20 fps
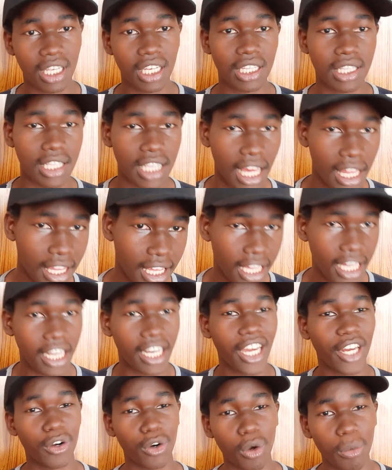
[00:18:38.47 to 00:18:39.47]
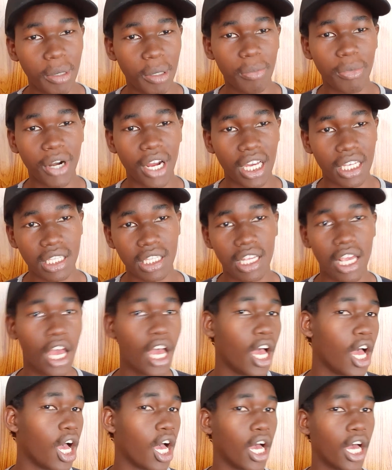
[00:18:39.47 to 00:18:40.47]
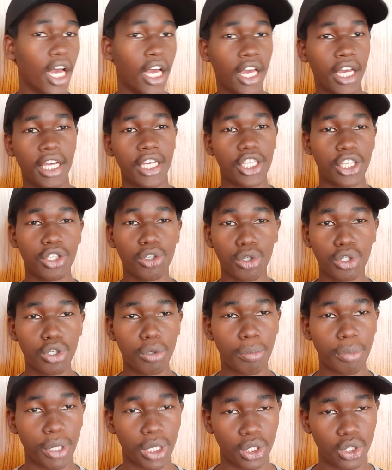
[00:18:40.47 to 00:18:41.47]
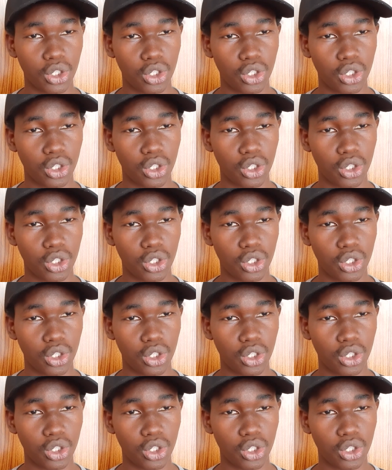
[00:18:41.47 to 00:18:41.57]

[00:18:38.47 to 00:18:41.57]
It's at the Nairobi Brass YouTube page.